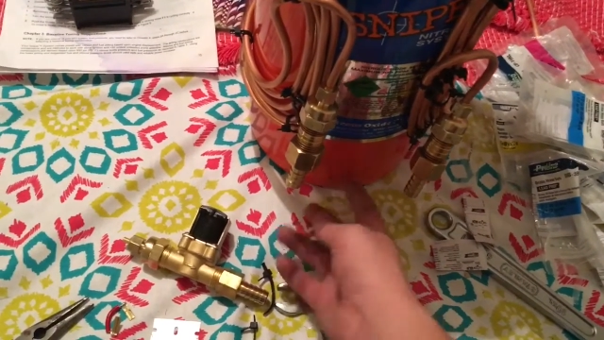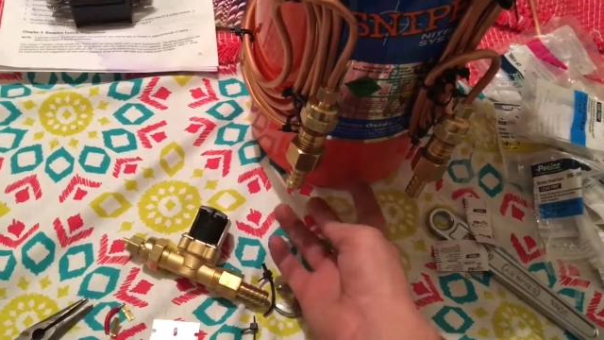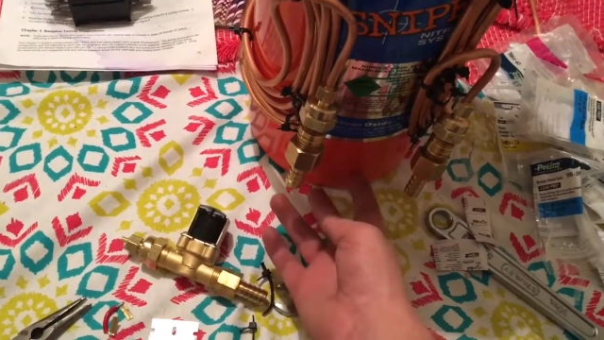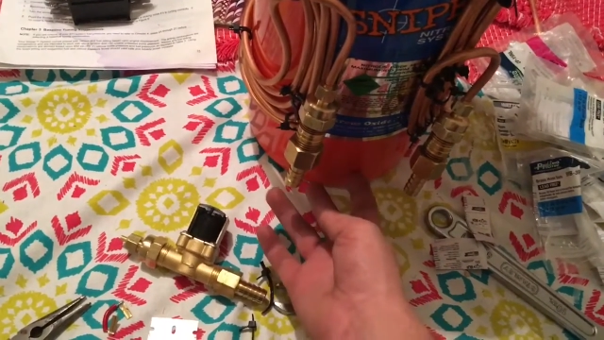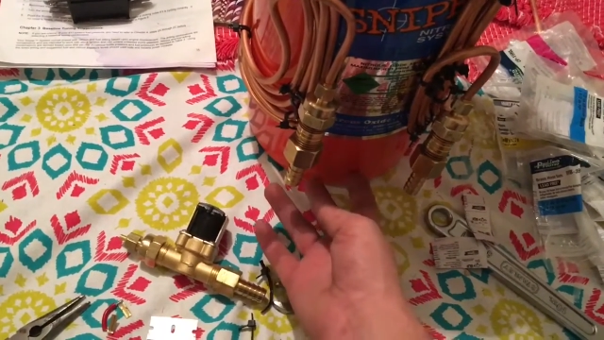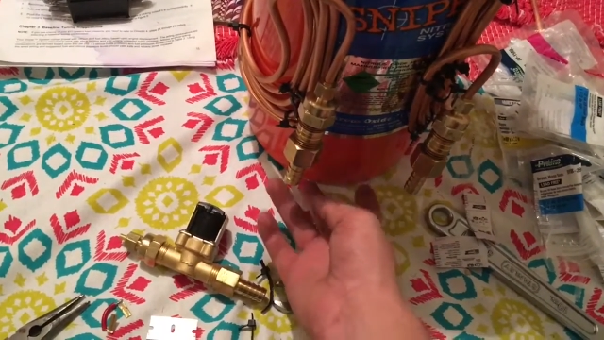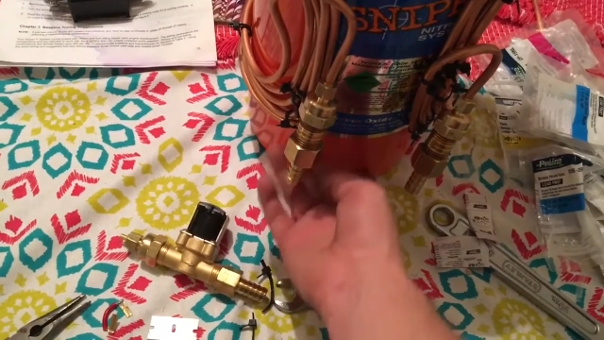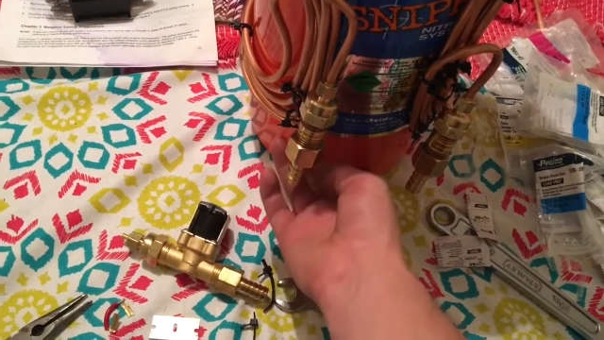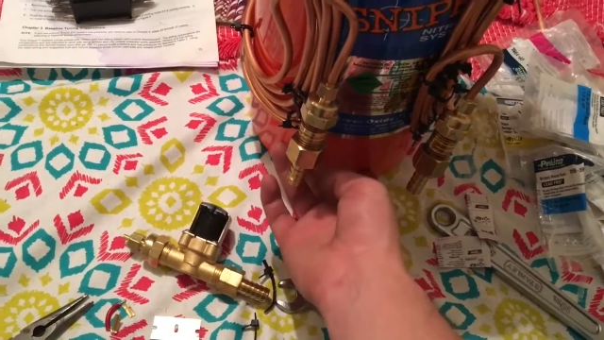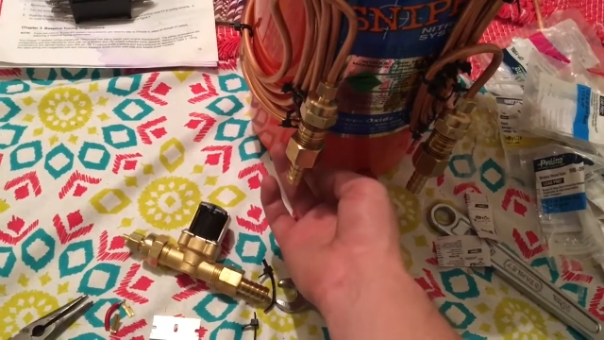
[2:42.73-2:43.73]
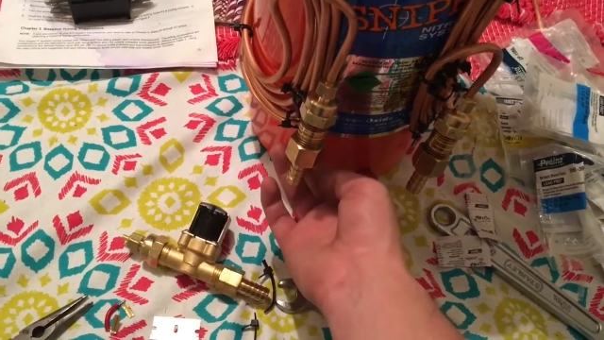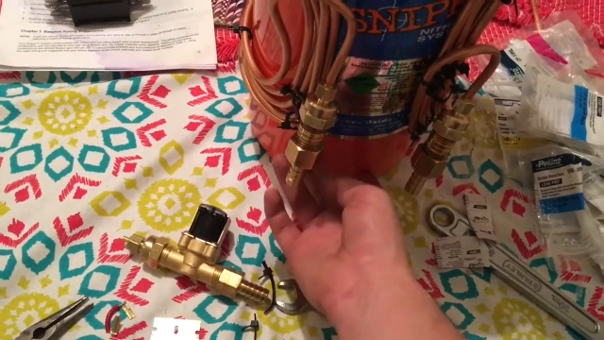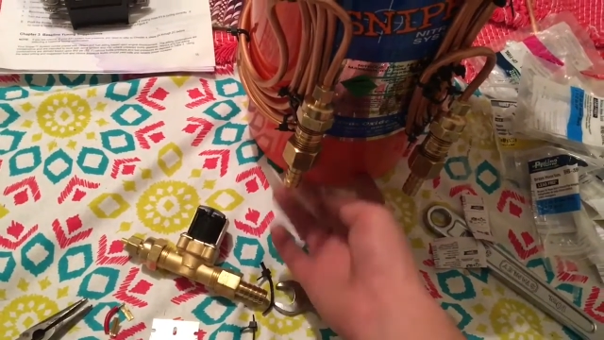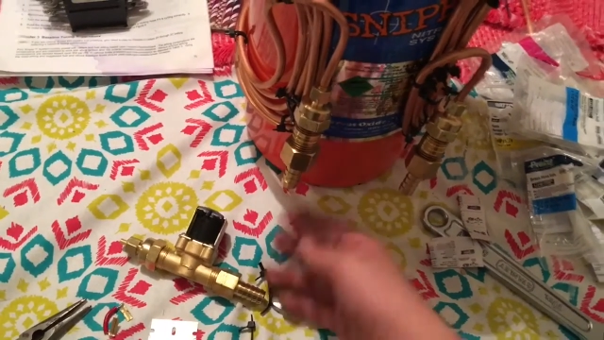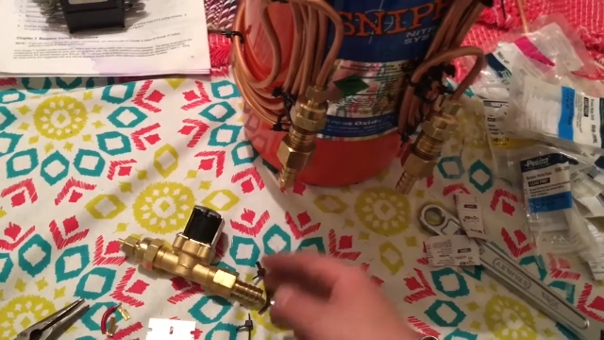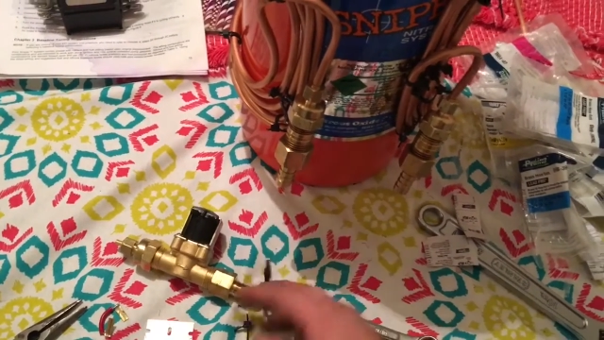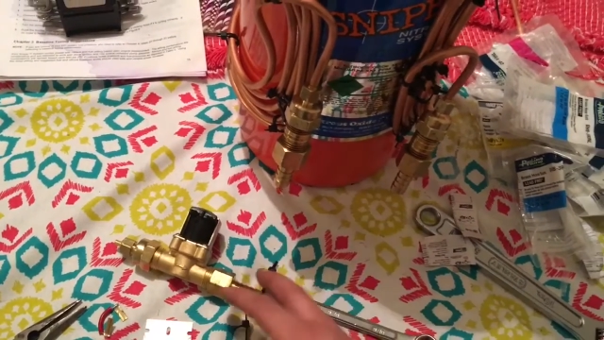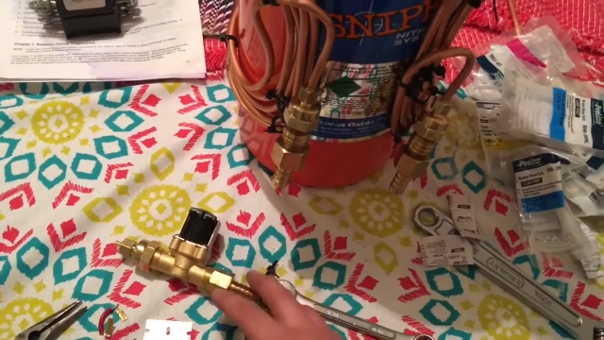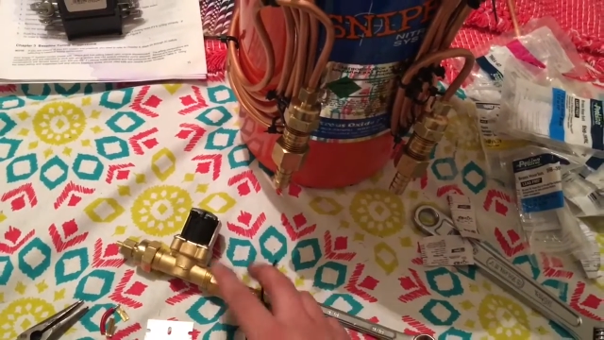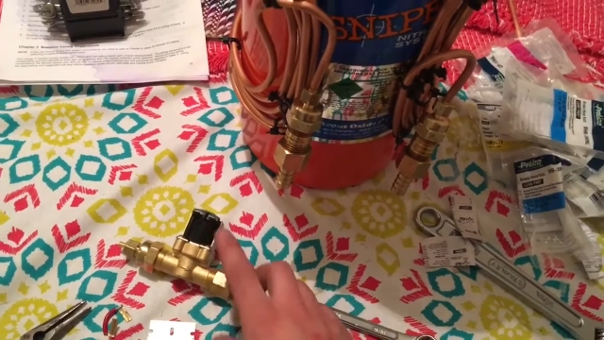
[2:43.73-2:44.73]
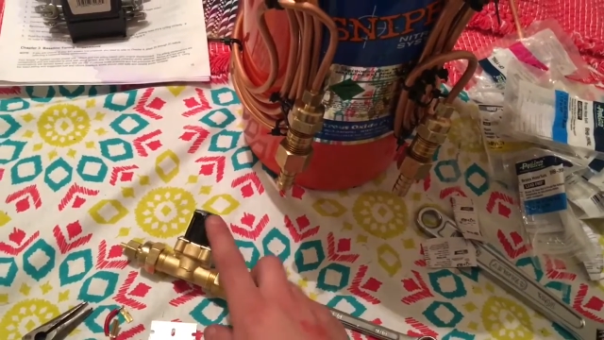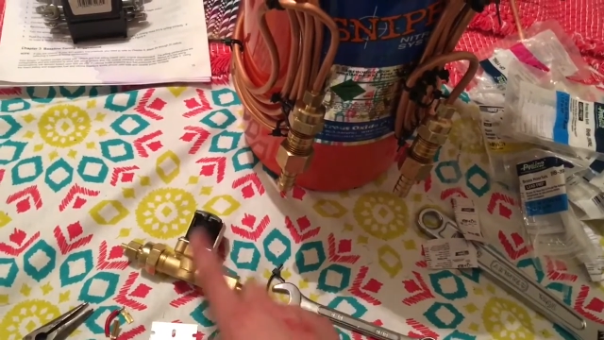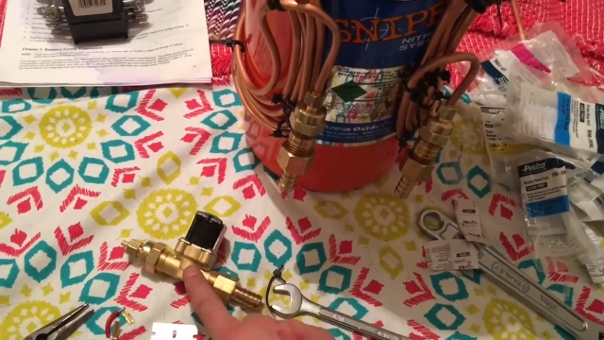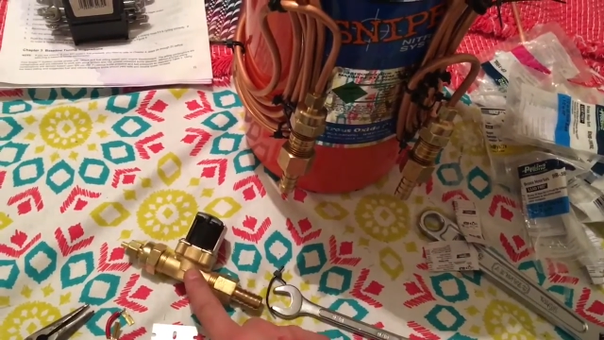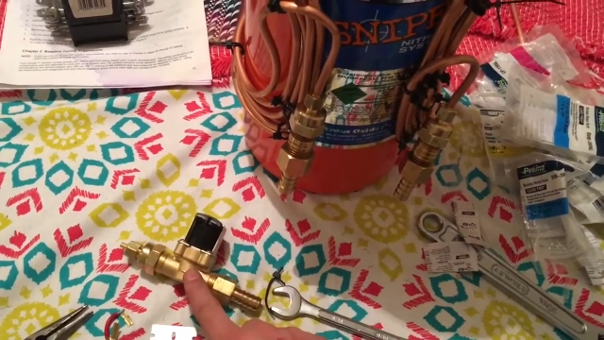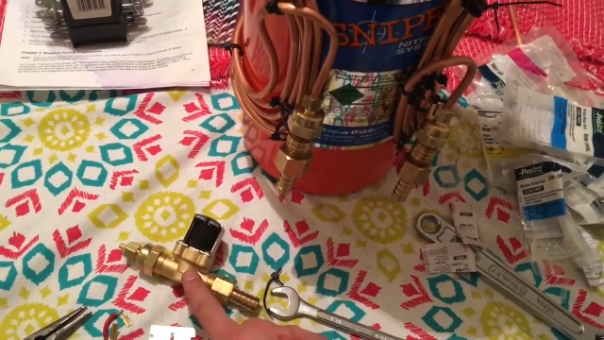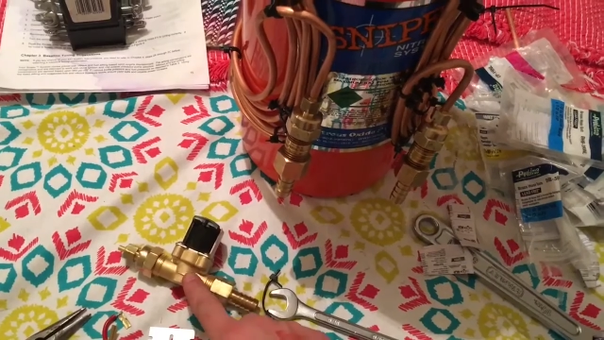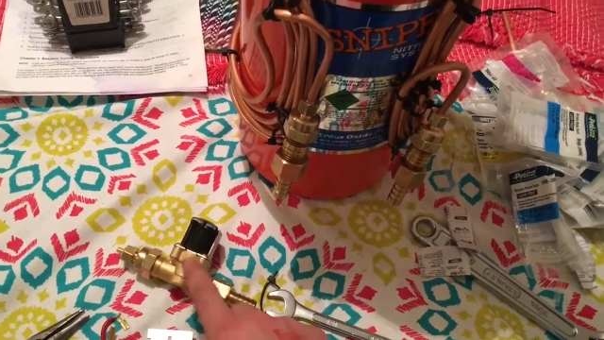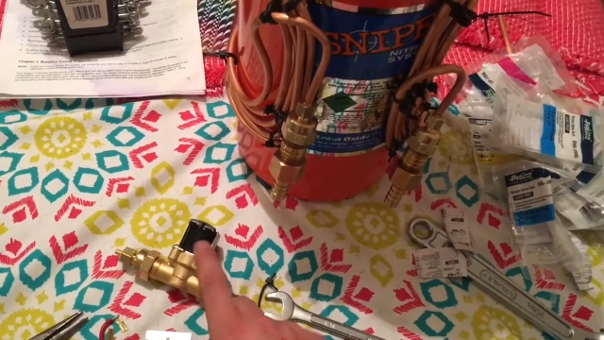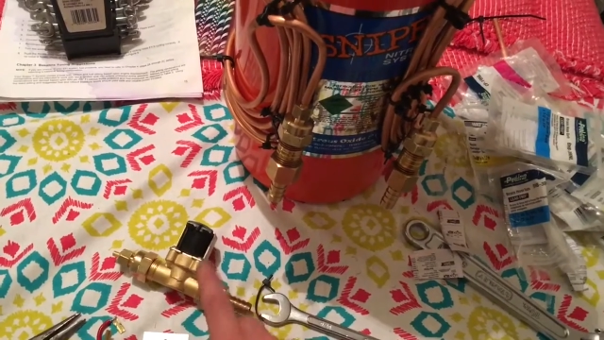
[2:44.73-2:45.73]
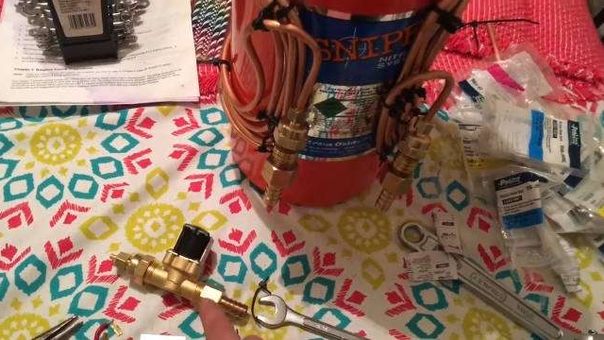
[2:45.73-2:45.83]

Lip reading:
No face is visible, so there are no lips to read.